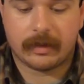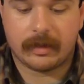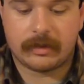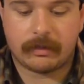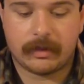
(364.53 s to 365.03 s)

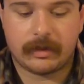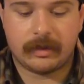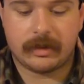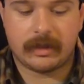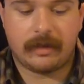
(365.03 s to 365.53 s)
This one
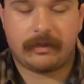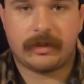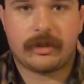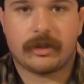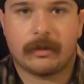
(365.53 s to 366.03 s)
is
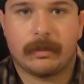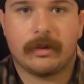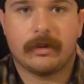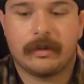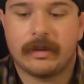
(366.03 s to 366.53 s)
definitely
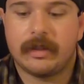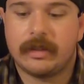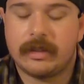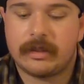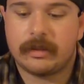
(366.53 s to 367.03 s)
sharper than
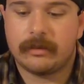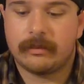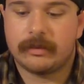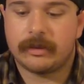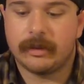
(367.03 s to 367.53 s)
these two,
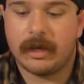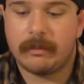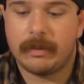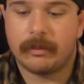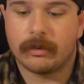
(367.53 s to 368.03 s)
so you got to
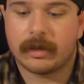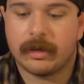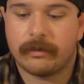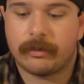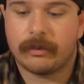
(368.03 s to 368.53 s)
be more
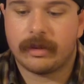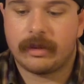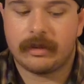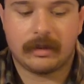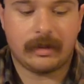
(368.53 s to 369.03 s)
careful with
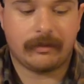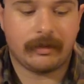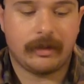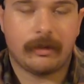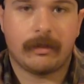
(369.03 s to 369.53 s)
it.
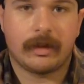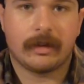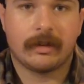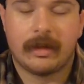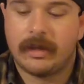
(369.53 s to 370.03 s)
Definitely don't want
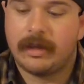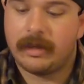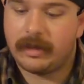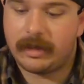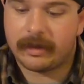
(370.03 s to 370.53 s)
to
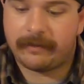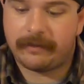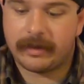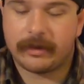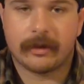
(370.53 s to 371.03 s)
nick a
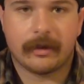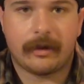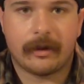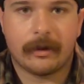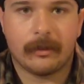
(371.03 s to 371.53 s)
finger,
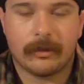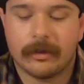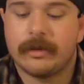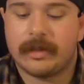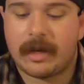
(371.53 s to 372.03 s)
arm,
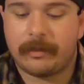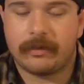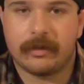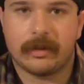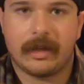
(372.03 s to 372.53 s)
or top of
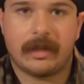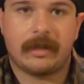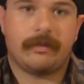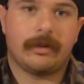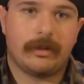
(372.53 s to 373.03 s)
your leg
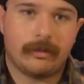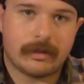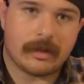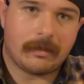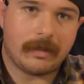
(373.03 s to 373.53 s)
if you're doing
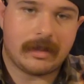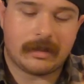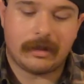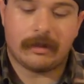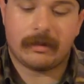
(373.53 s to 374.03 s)
something that's
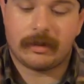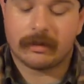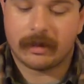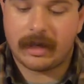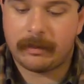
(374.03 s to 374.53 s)
in
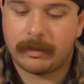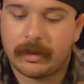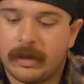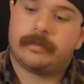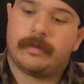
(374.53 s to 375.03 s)
your lap.
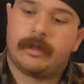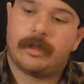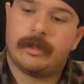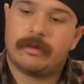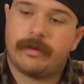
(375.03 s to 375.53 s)
You
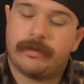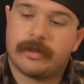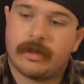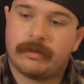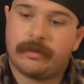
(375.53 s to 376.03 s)
can use it for
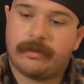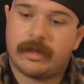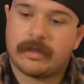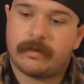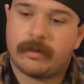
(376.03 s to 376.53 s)

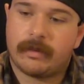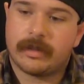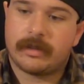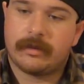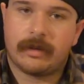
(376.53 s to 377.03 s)
self-defense if you
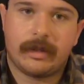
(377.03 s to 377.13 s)
want to.